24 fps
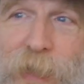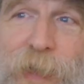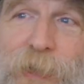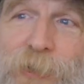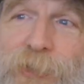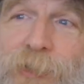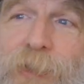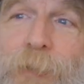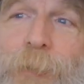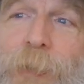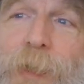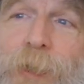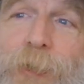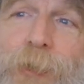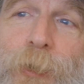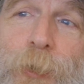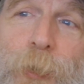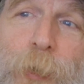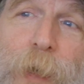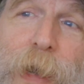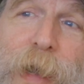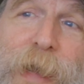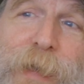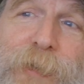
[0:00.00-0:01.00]
It has to be
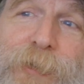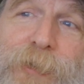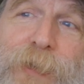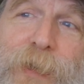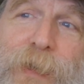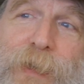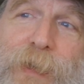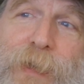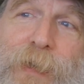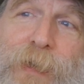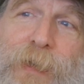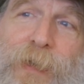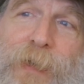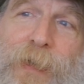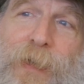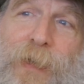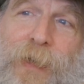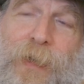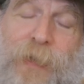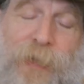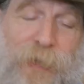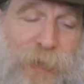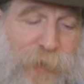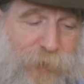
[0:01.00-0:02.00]
directed.
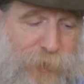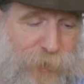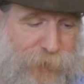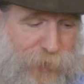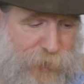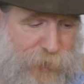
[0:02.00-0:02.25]
Right.